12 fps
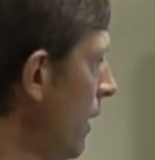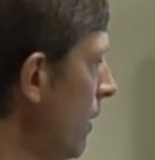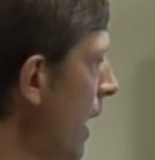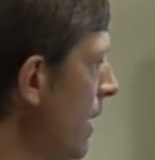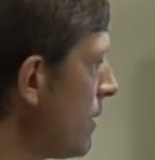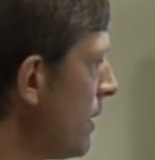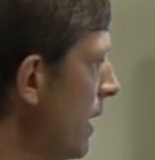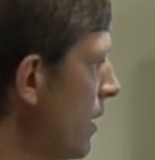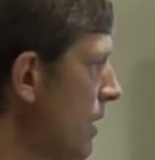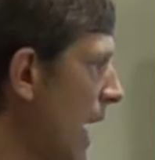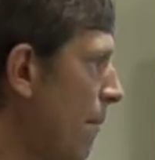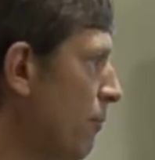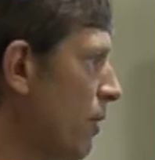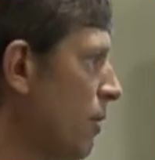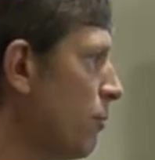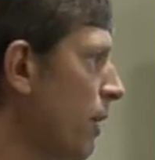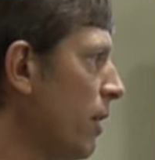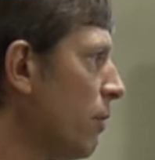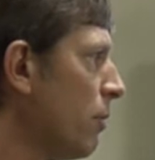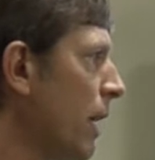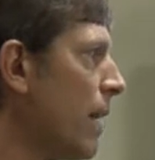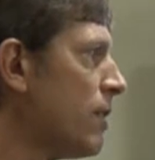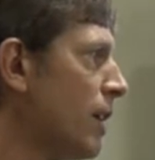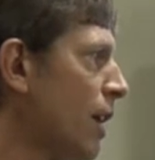last thing, tap-rooted perennial
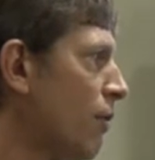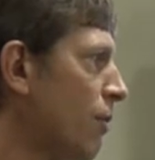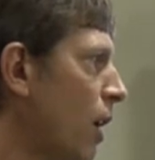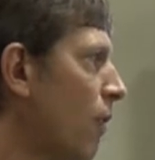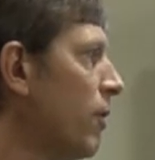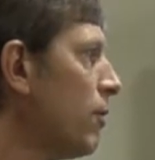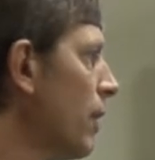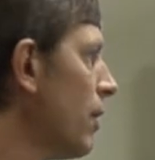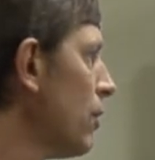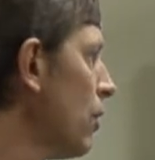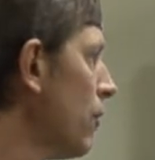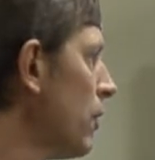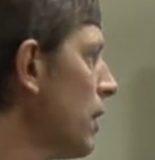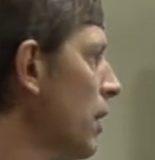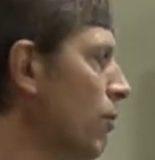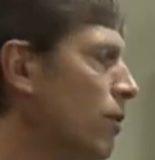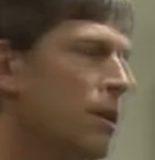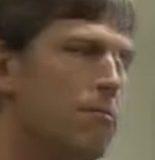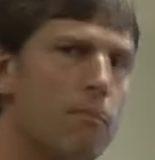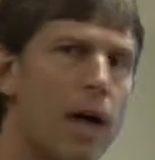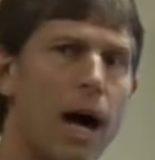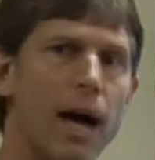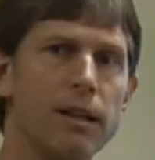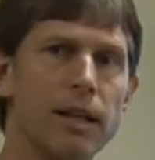plants like alfalfa and red clover can really
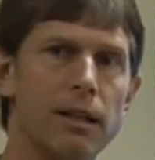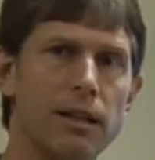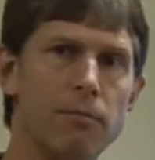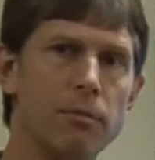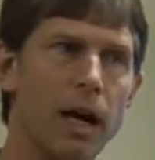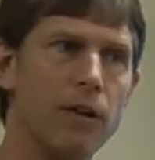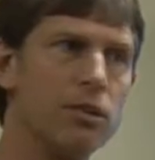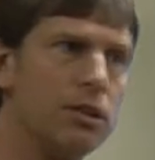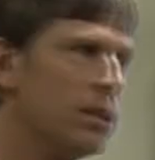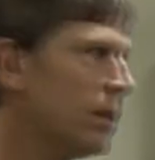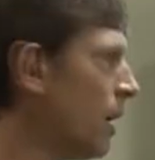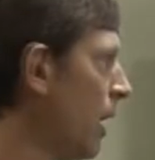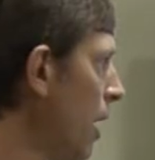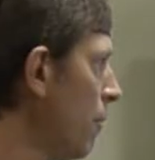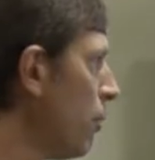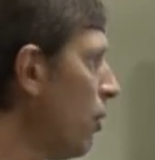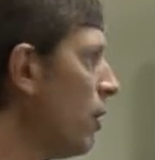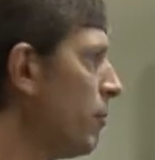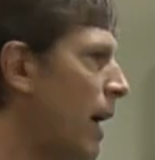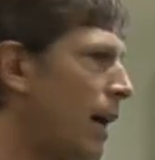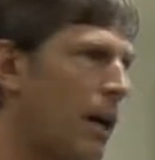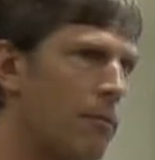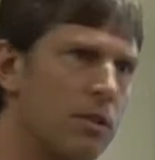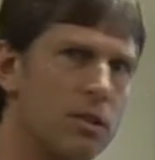mine that deep nitrogen, pull it
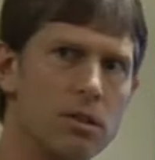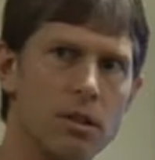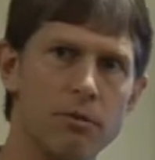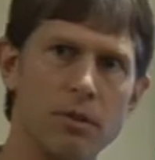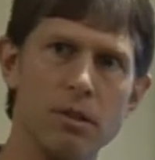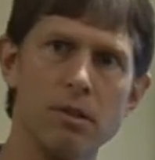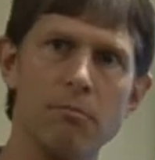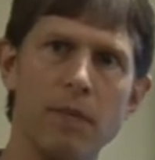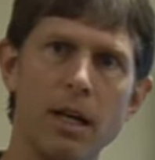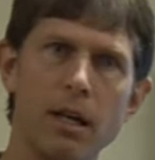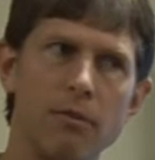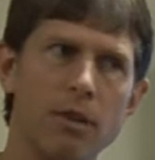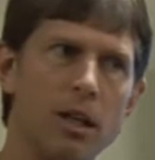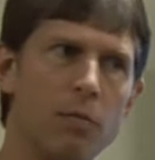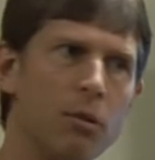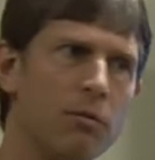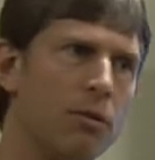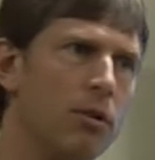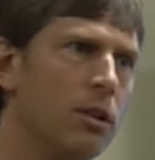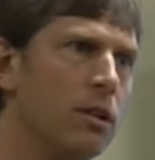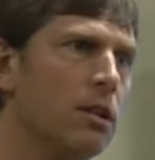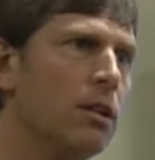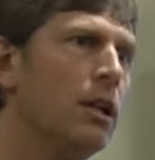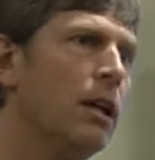back up to the surface, make it available for
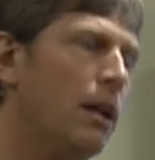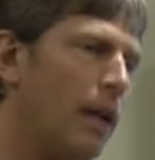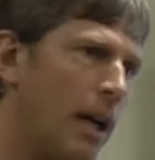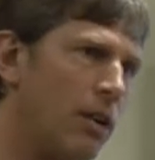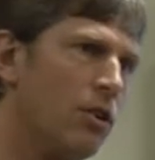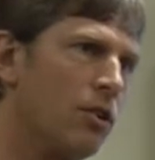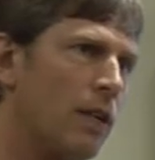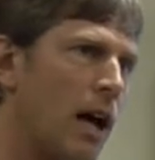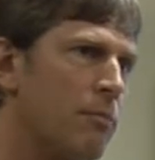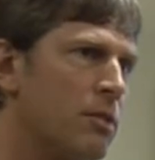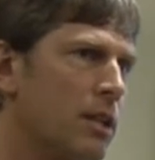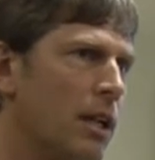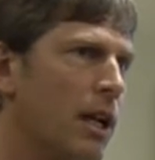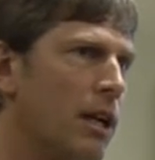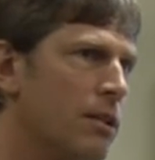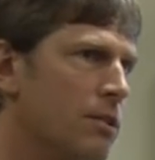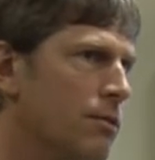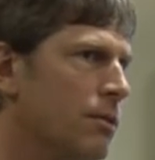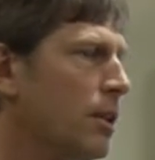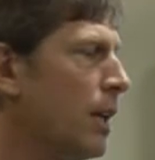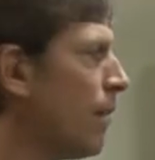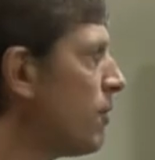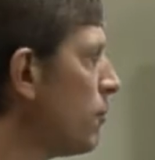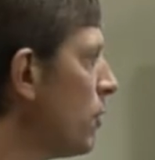your annual crops again, and really
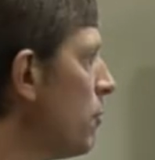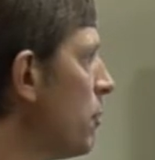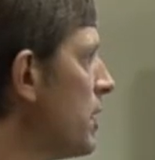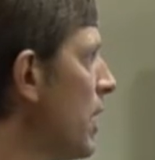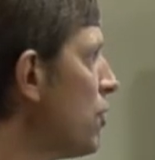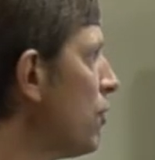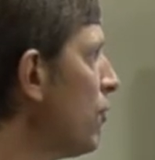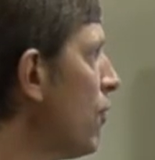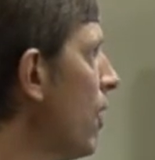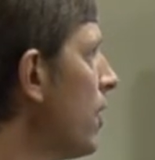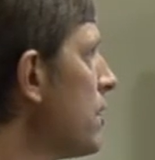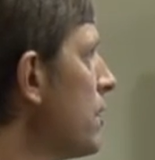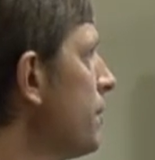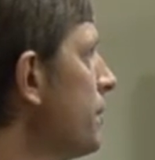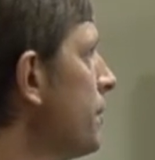have some good potential for us.